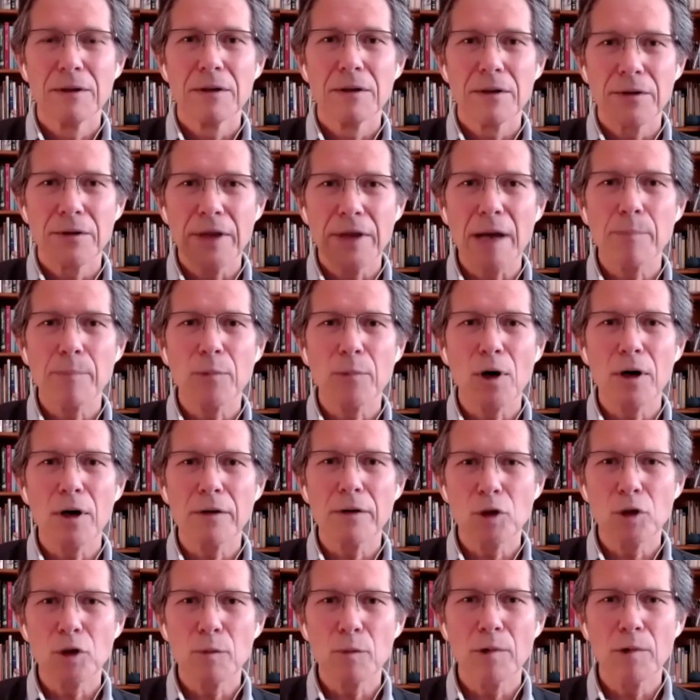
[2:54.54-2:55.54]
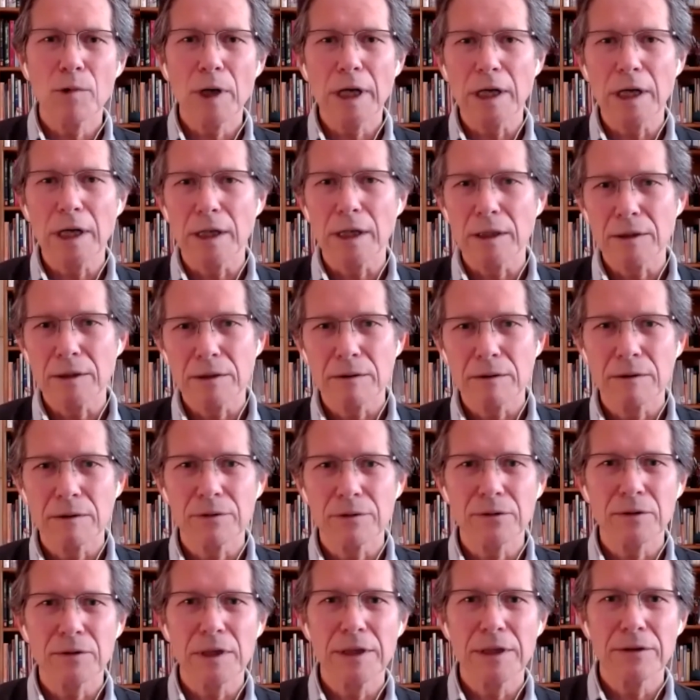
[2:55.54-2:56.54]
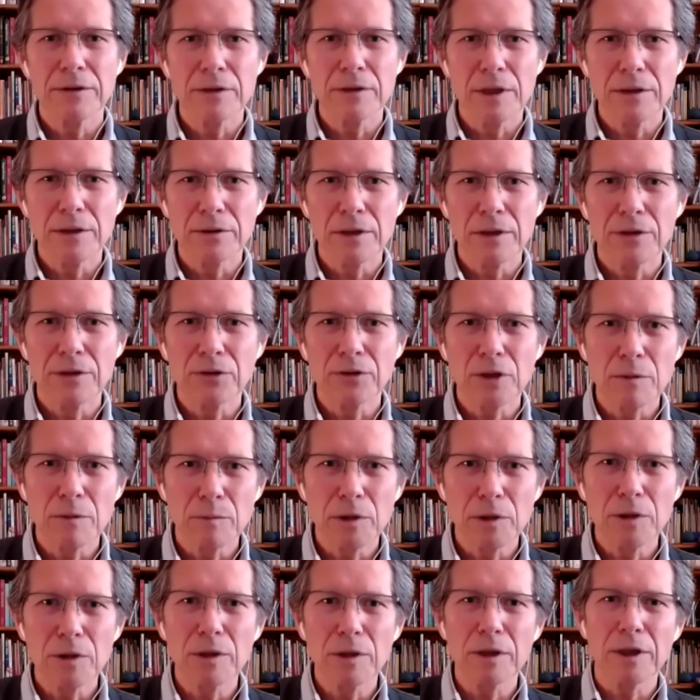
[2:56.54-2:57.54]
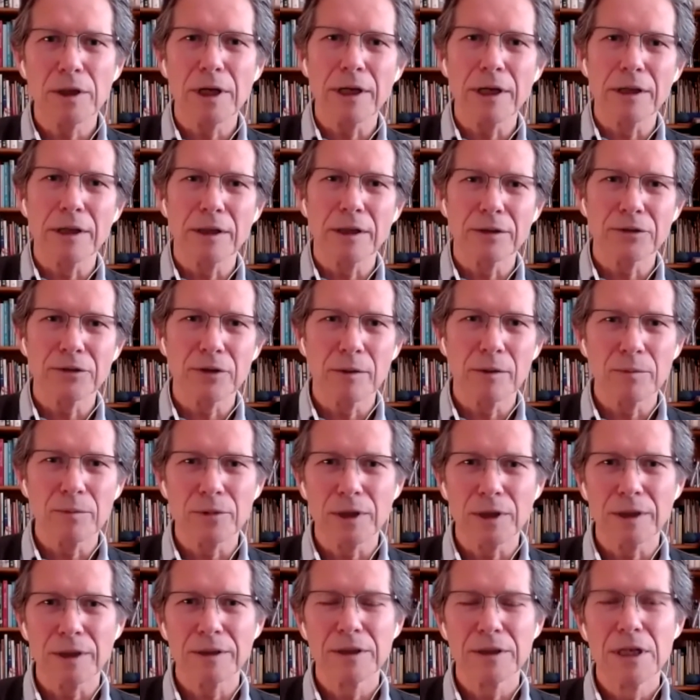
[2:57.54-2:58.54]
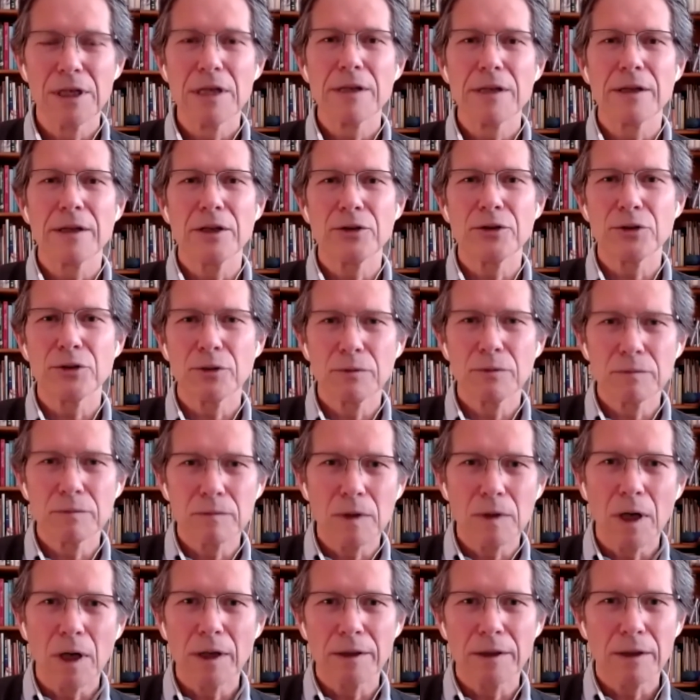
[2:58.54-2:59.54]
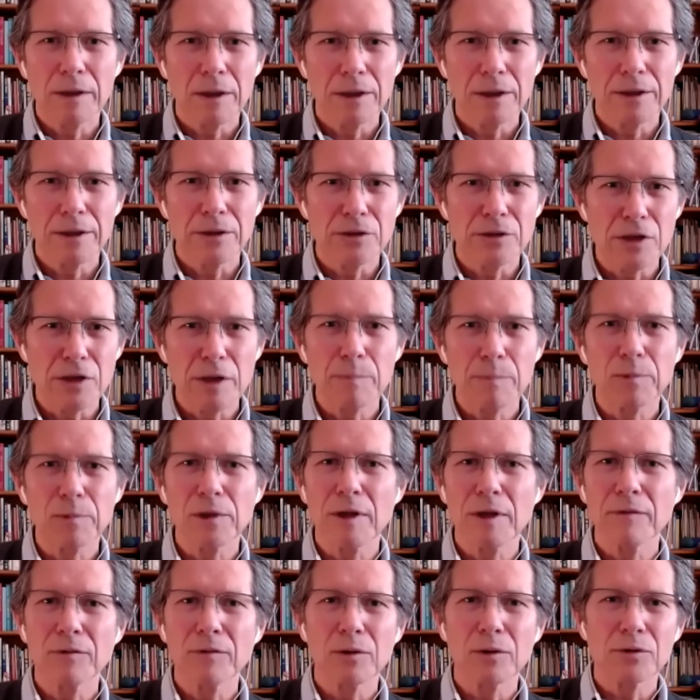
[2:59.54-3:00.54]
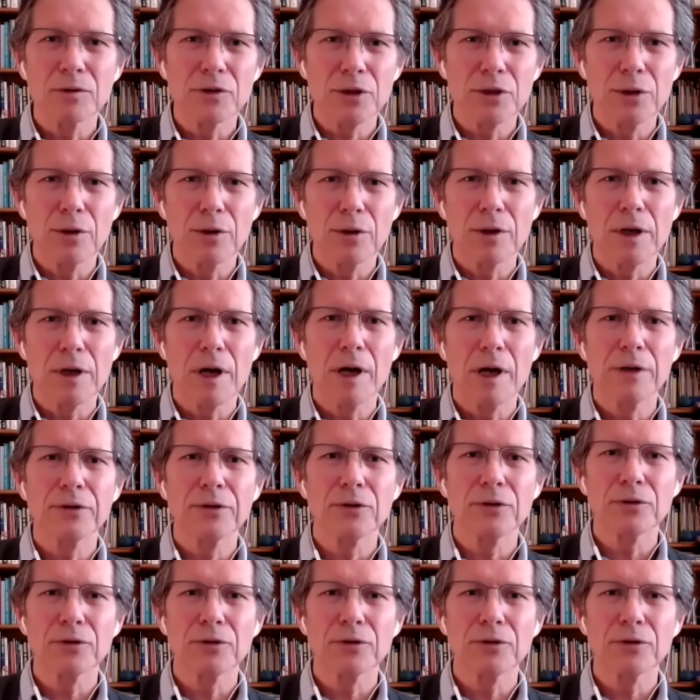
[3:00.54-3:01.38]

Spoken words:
That part of your brain is communicating something that you, on a deep level, to your conscious